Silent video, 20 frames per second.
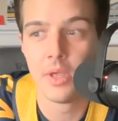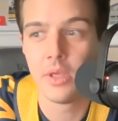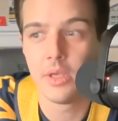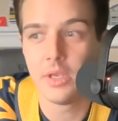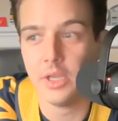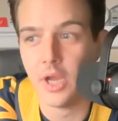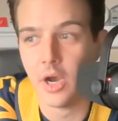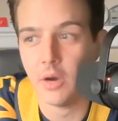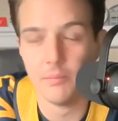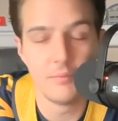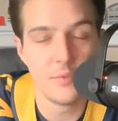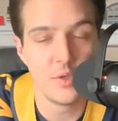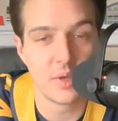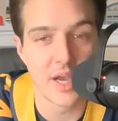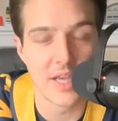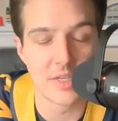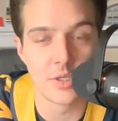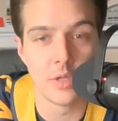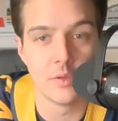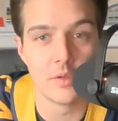You
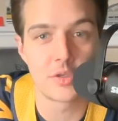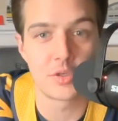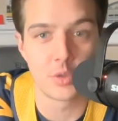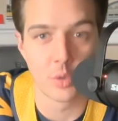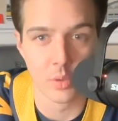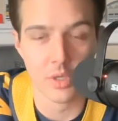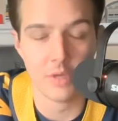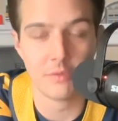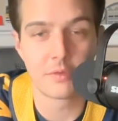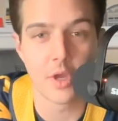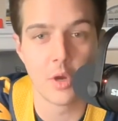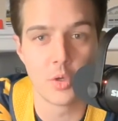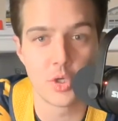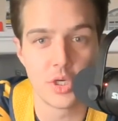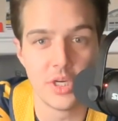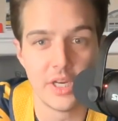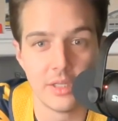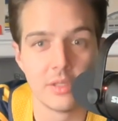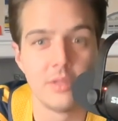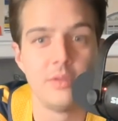guys know the story of Coach
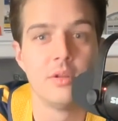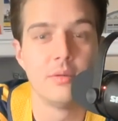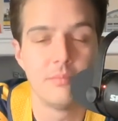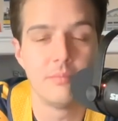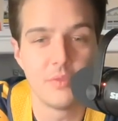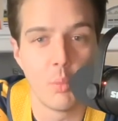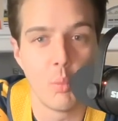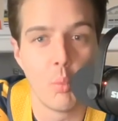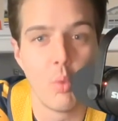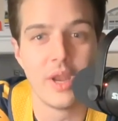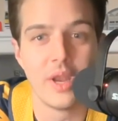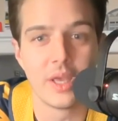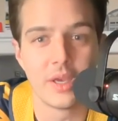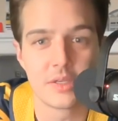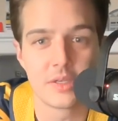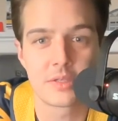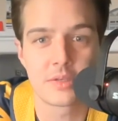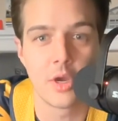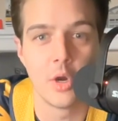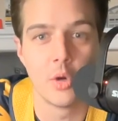Nehlen, the
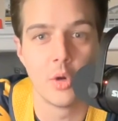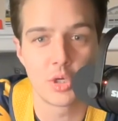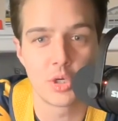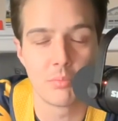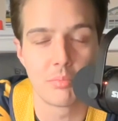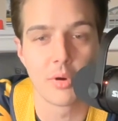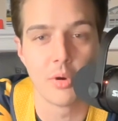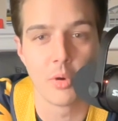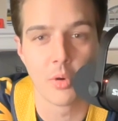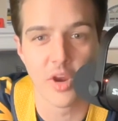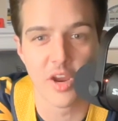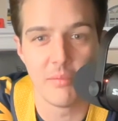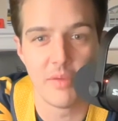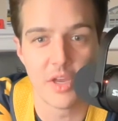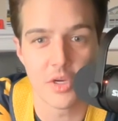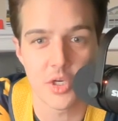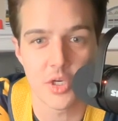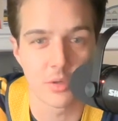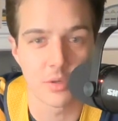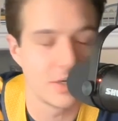winningest coach in program
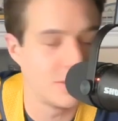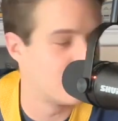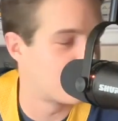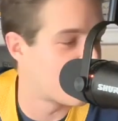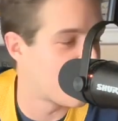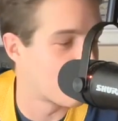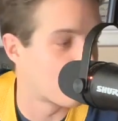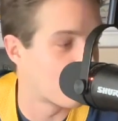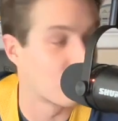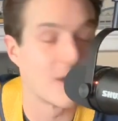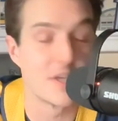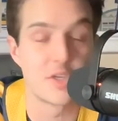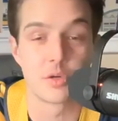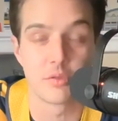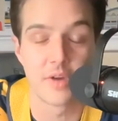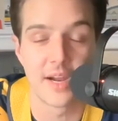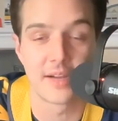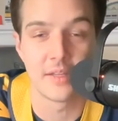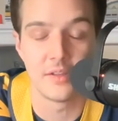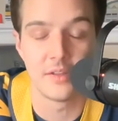history, who kind of
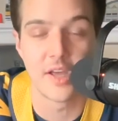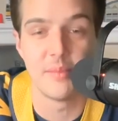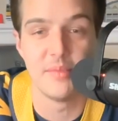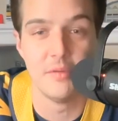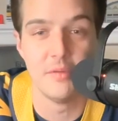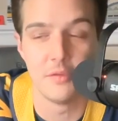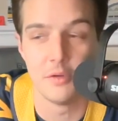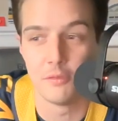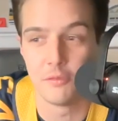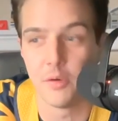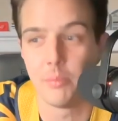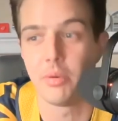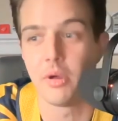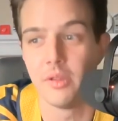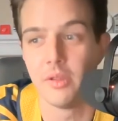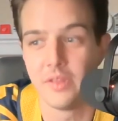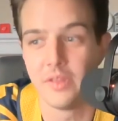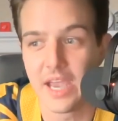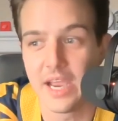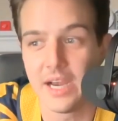resurrected WVU football
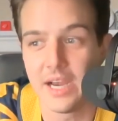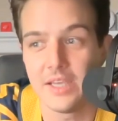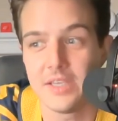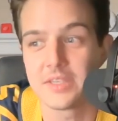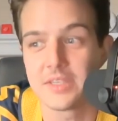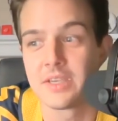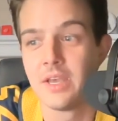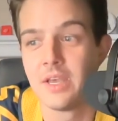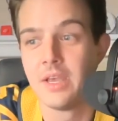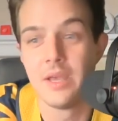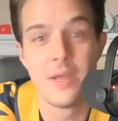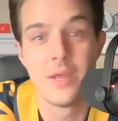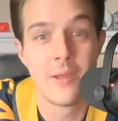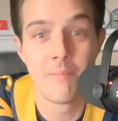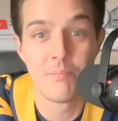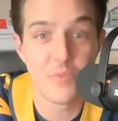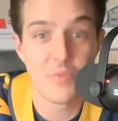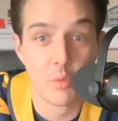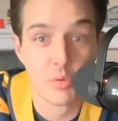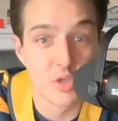in the 80s.
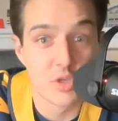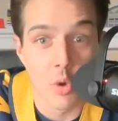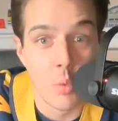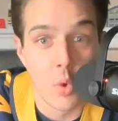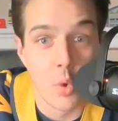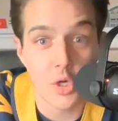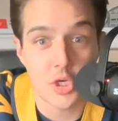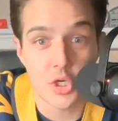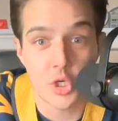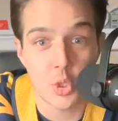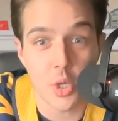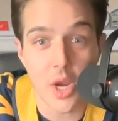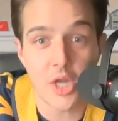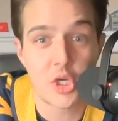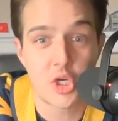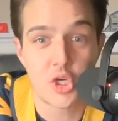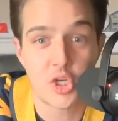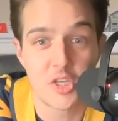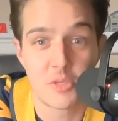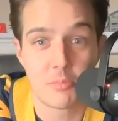It was our worst
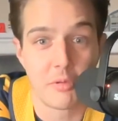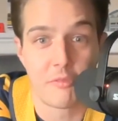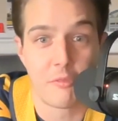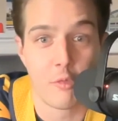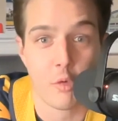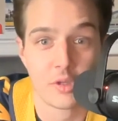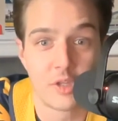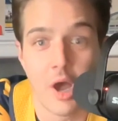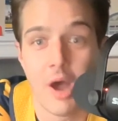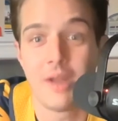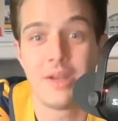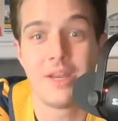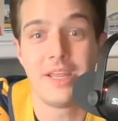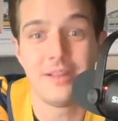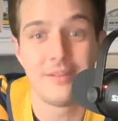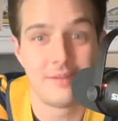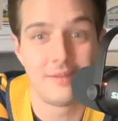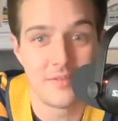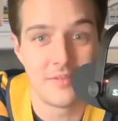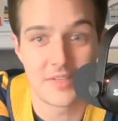stretch since before Don
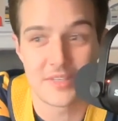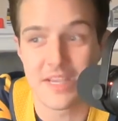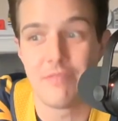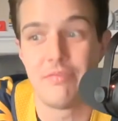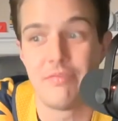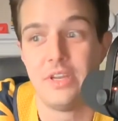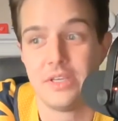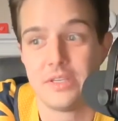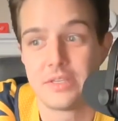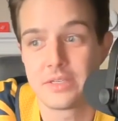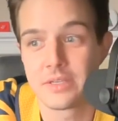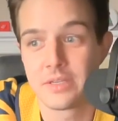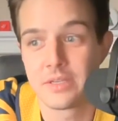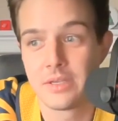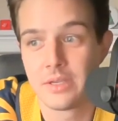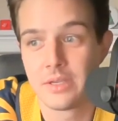Nehlen in the 70s.